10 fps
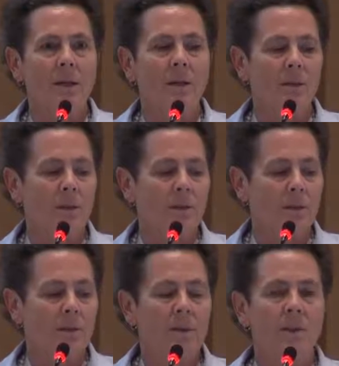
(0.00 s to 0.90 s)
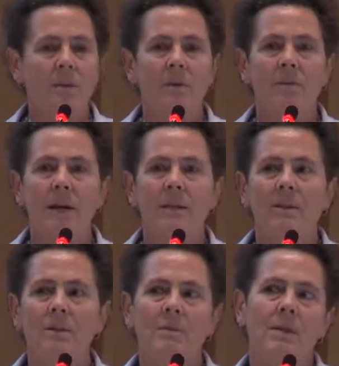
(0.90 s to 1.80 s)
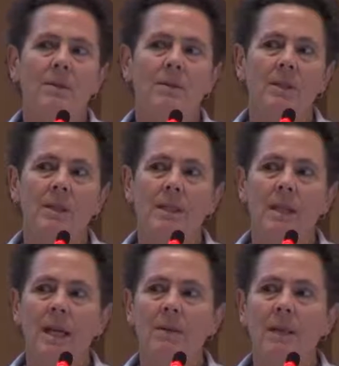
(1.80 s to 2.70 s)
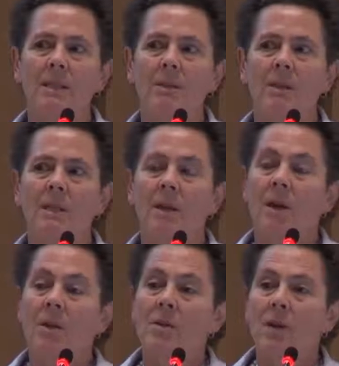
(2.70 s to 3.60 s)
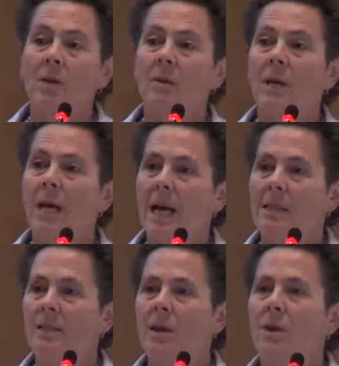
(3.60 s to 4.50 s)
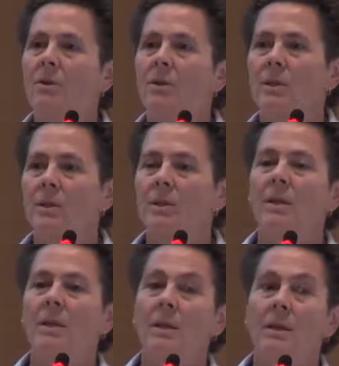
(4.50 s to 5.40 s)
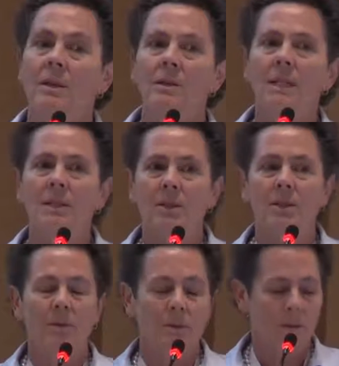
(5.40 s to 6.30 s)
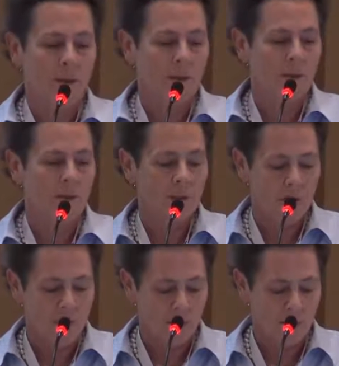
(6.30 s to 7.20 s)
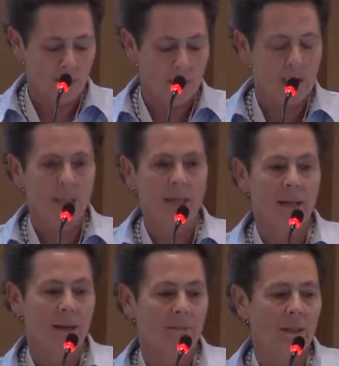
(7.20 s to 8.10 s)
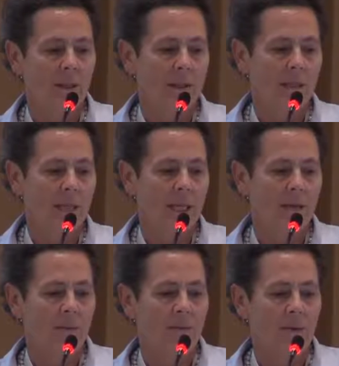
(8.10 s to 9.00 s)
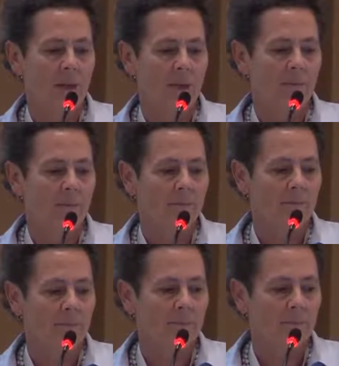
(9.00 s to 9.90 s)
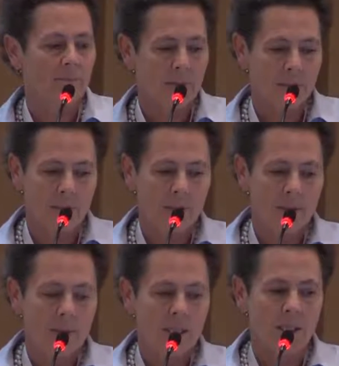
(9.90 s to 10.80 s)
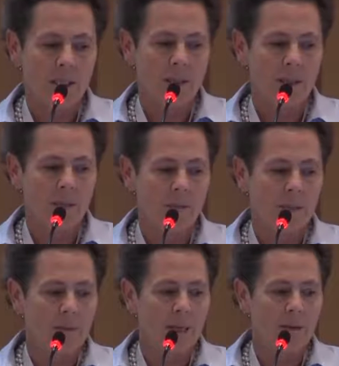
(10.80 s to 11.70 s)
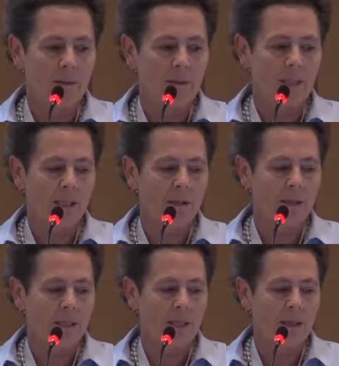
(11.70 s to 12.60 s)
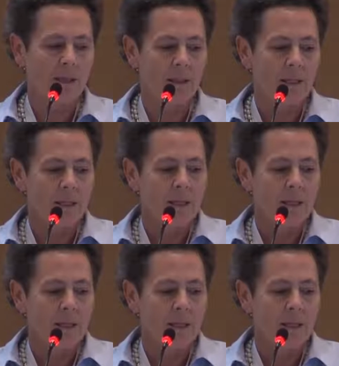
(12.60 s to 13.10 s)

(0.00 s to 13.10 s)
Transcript: the owner to provide those resource design criteria. So as an owner, you need to do your homework and have the data for them. I'm going to talk a little bit about Kizildere.